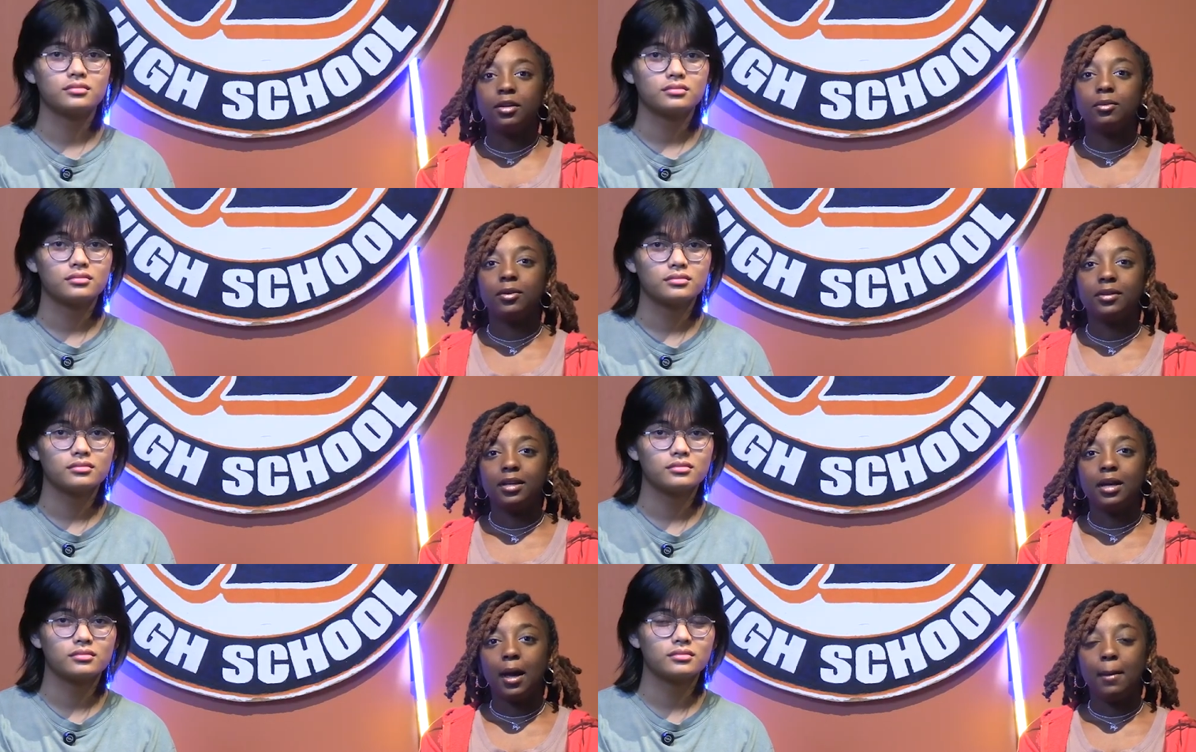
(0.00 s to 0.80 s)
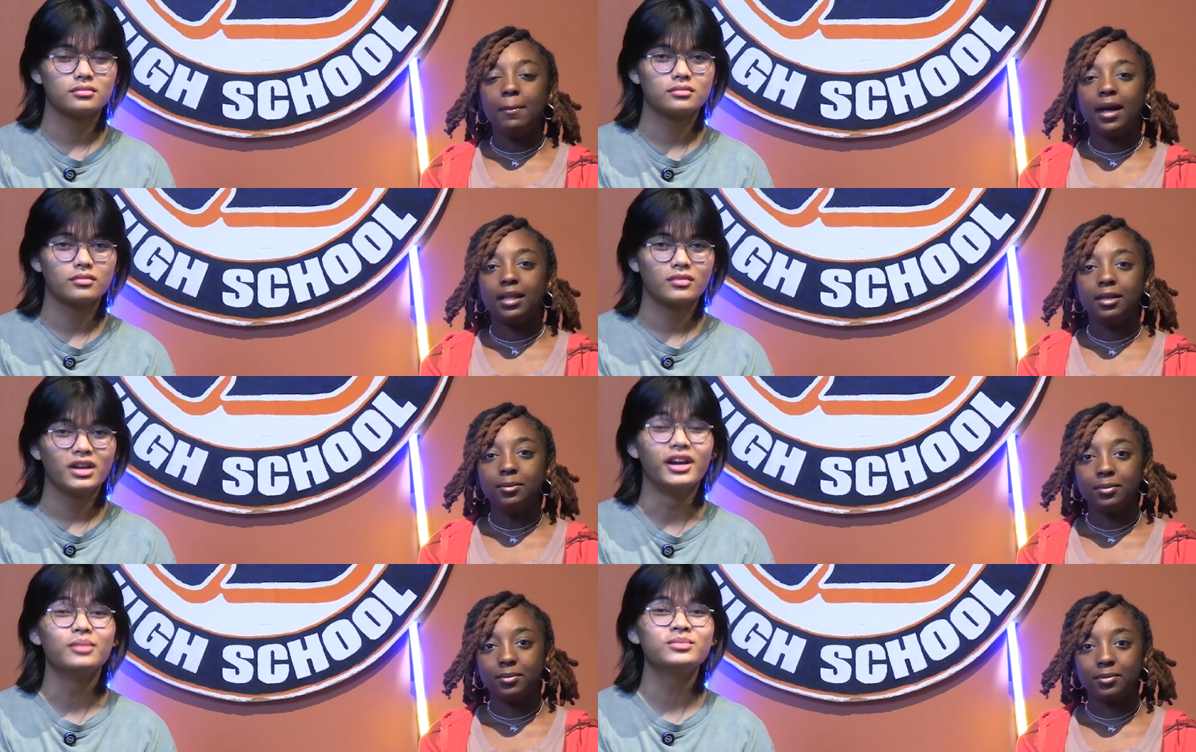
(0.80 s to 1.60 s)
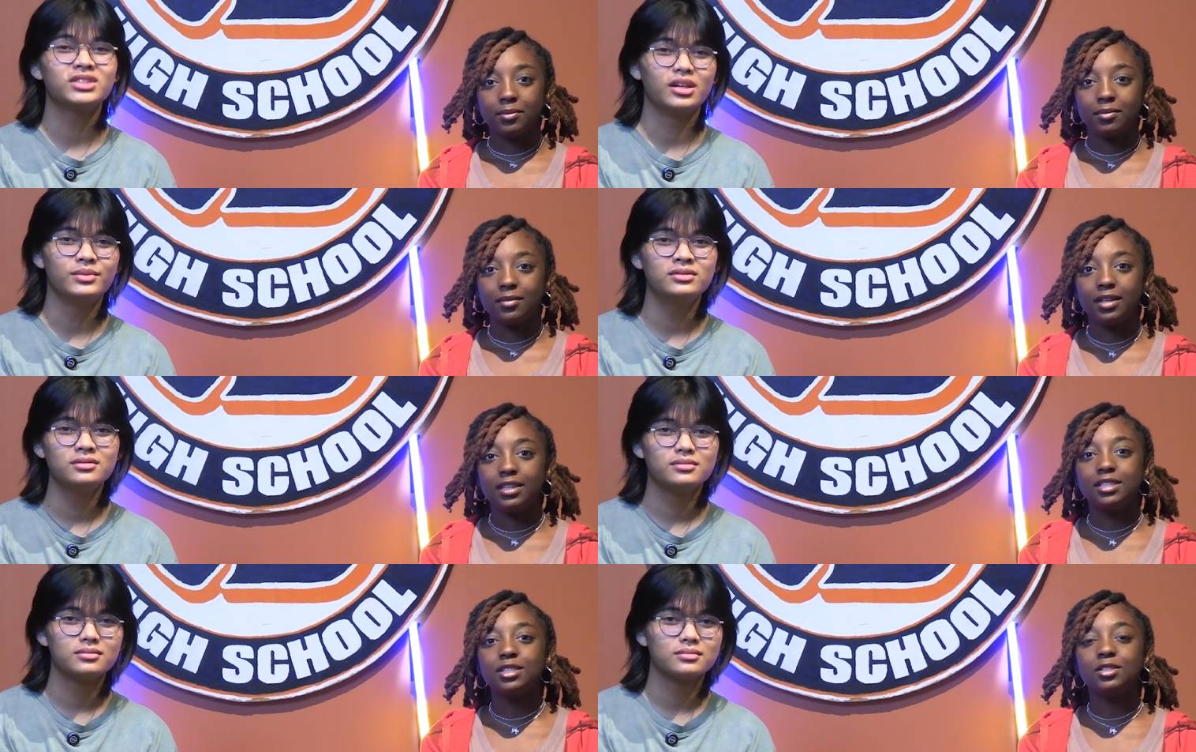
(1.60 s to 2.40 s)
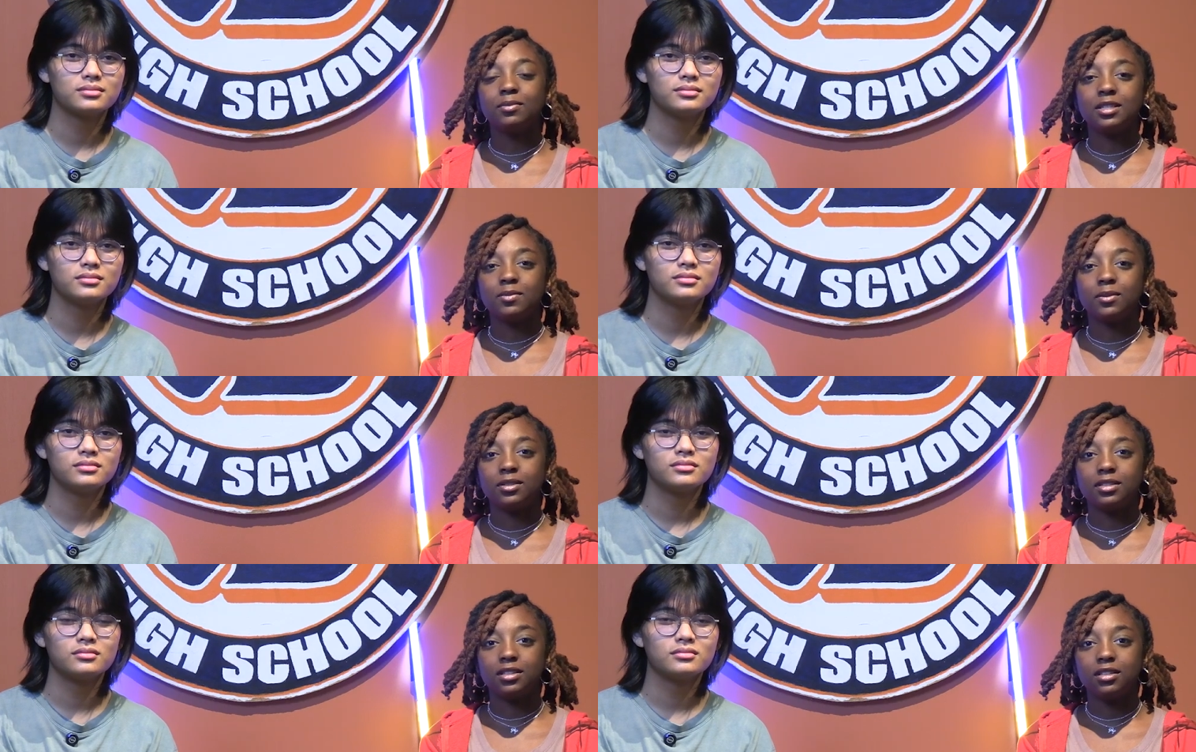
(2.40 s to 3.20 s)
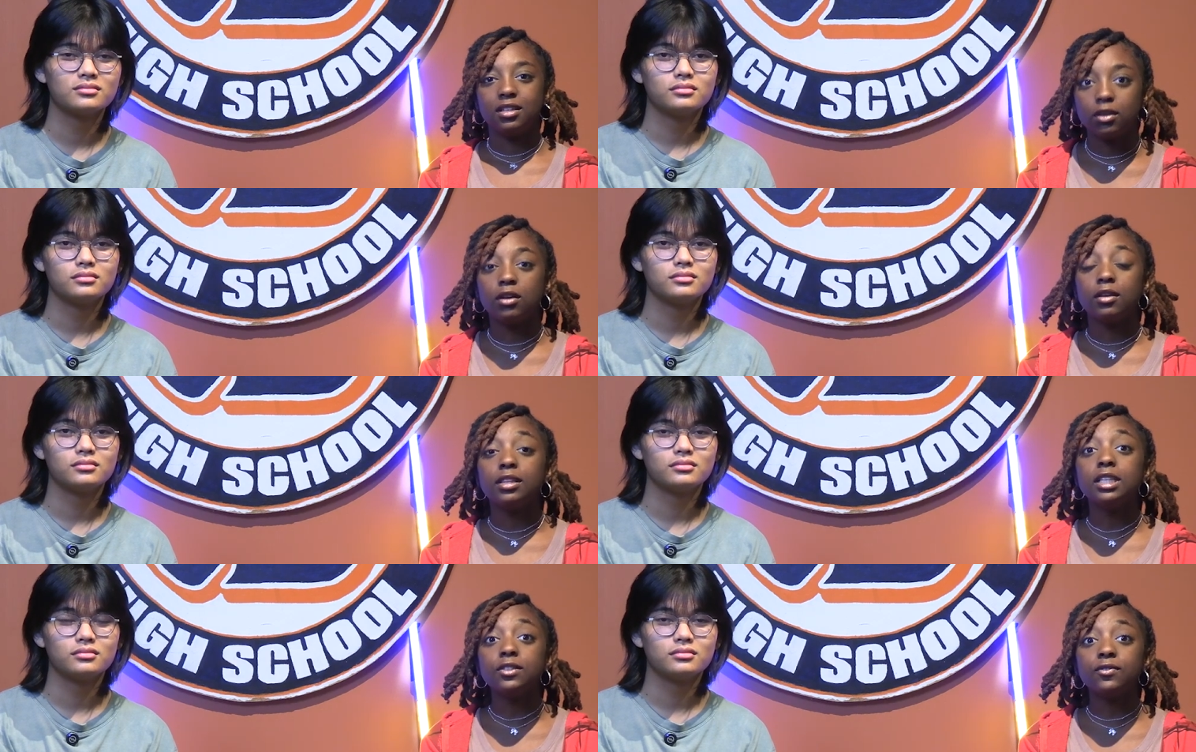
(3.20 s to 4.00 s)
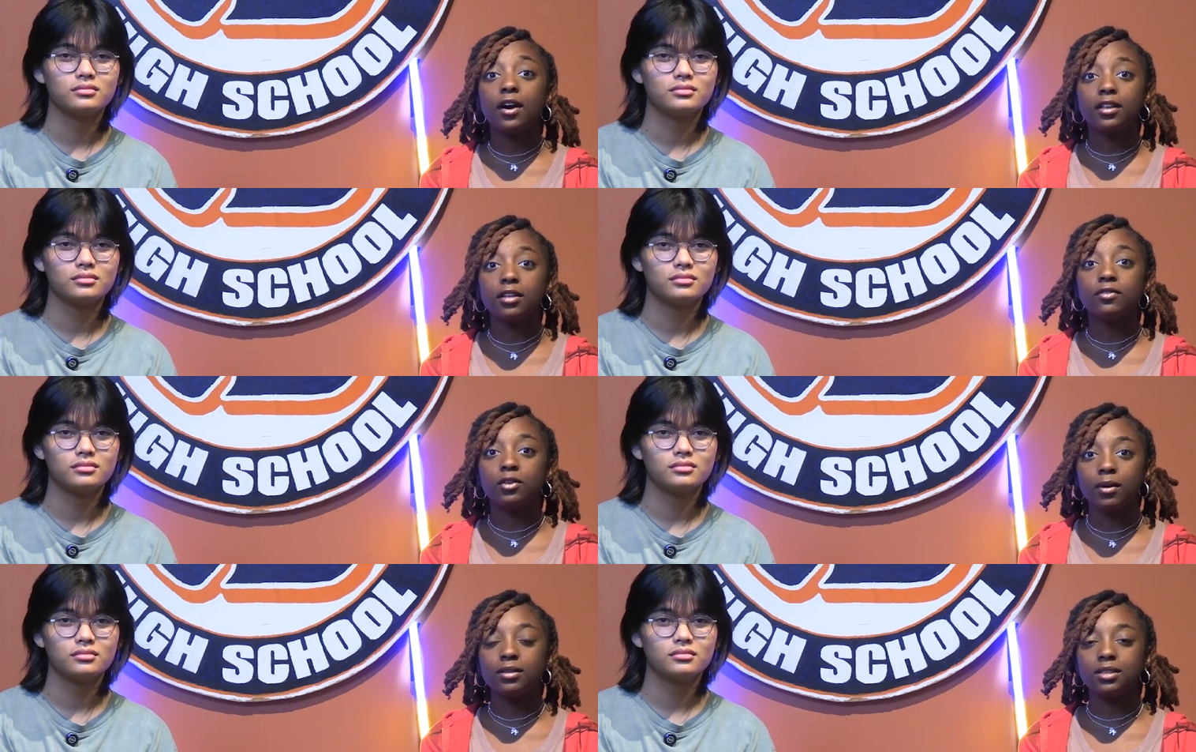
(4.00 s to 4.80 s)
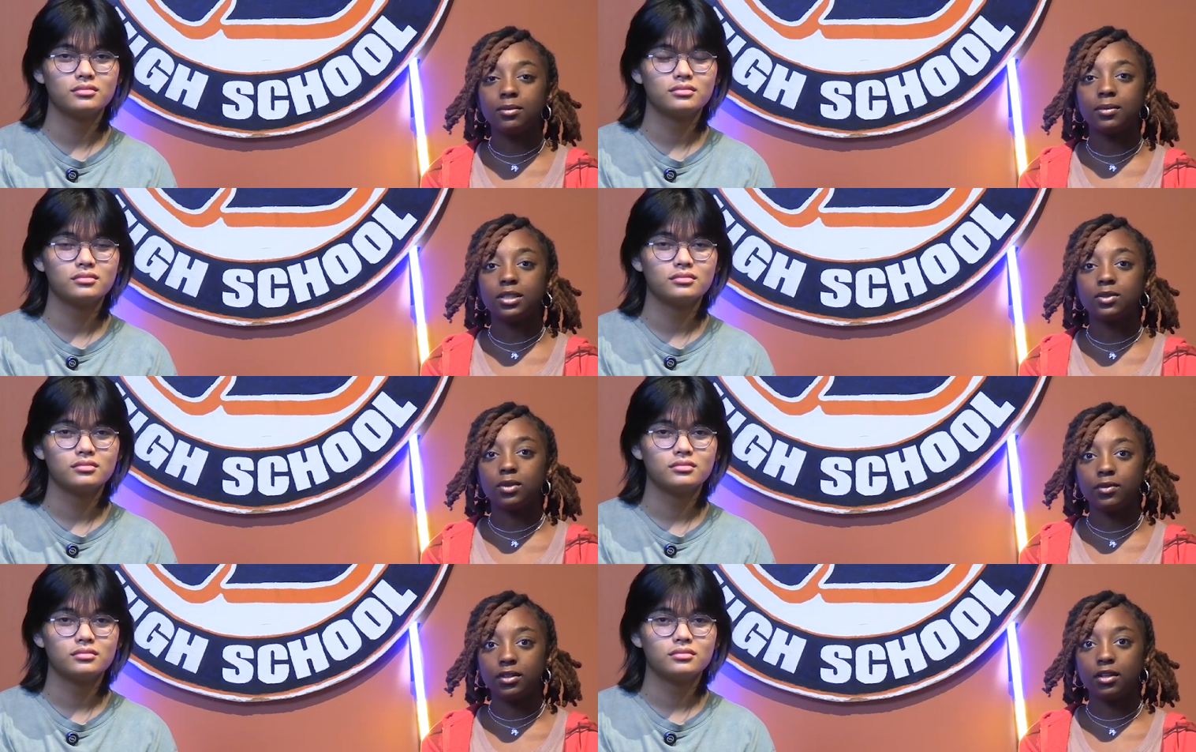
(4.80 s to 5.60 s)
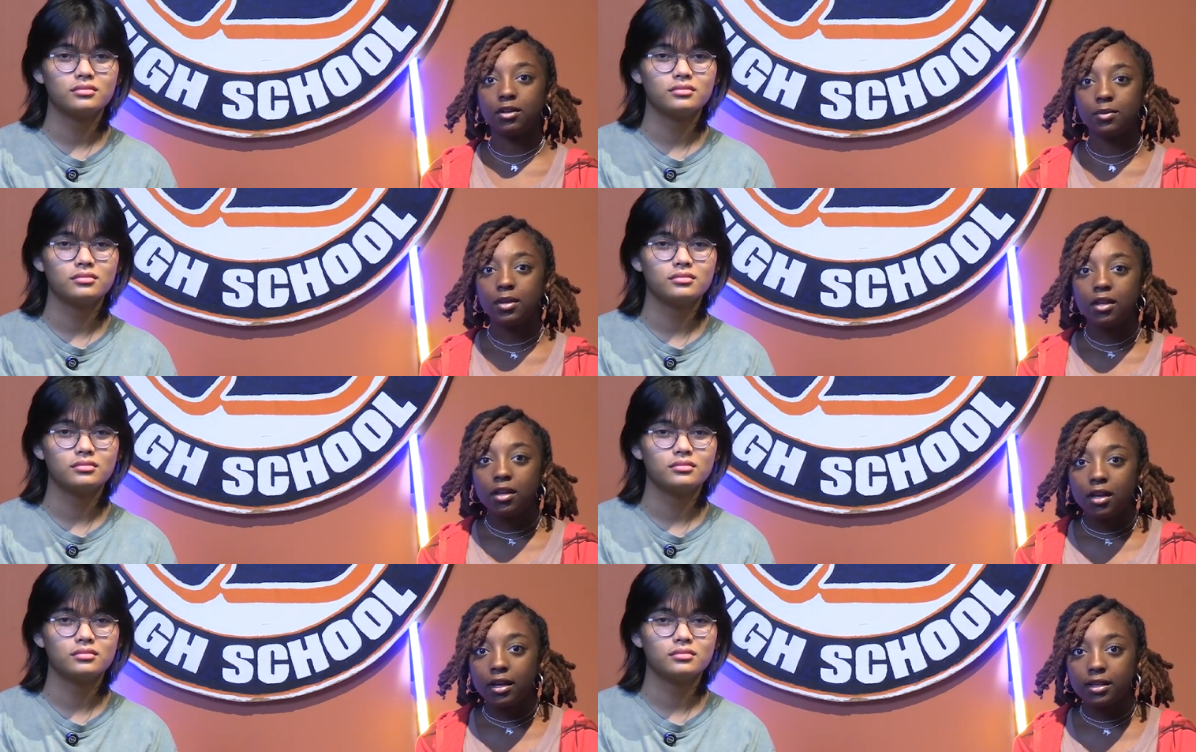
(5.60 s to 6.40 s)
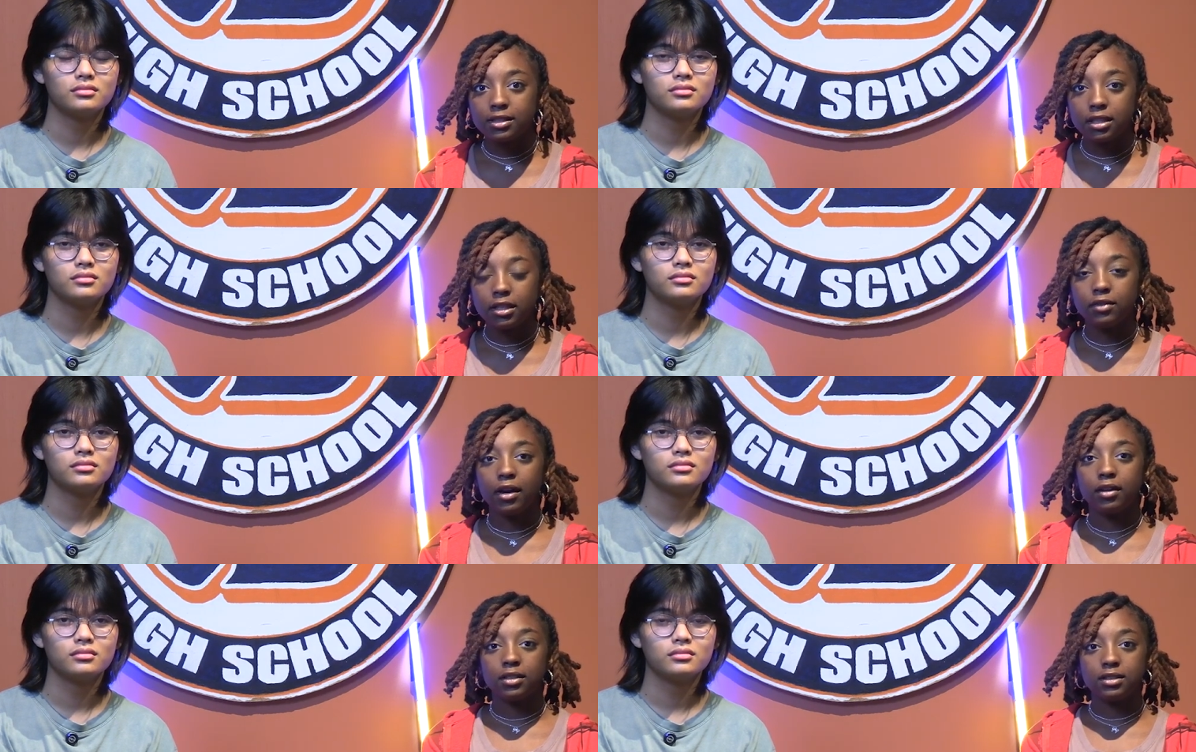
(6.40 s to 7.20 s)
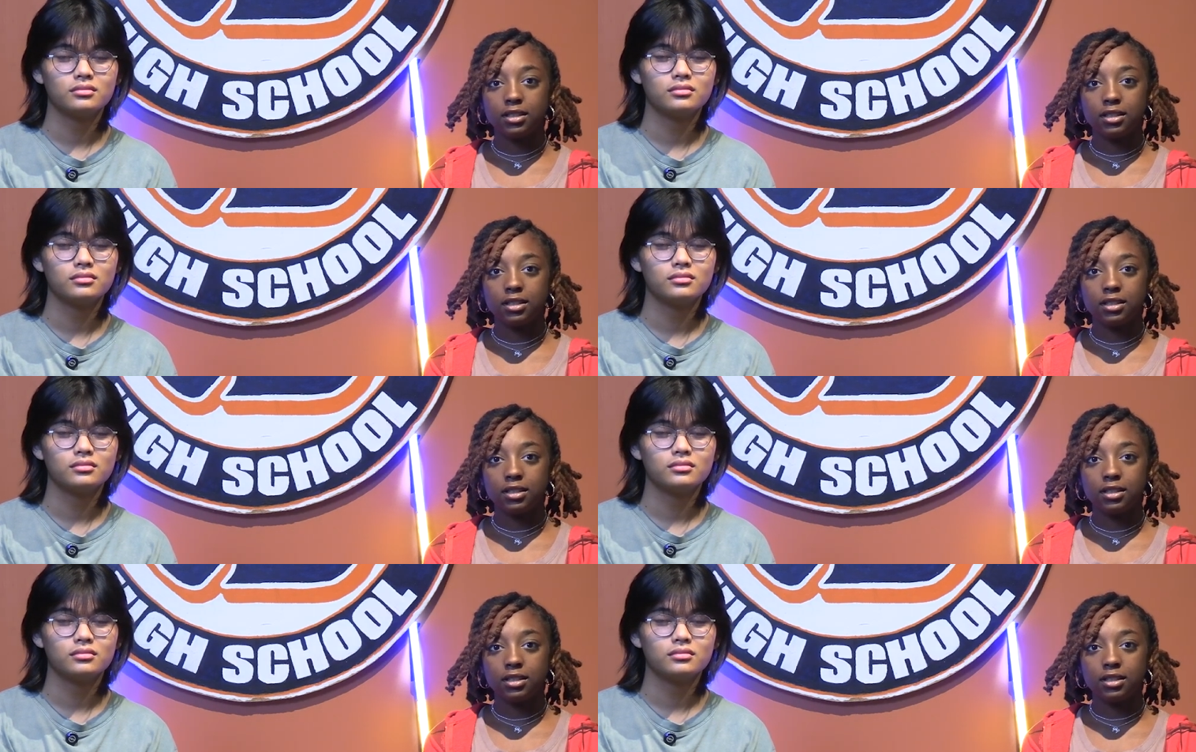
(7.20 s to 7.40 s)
Speaker 1: Good morning. I'm Maddie. And
Speaker 2: I'm Simon. And this
Speaker 1: is your Blaze Bulletin. The, this Friday, the football team plays Riverdale in the second round of the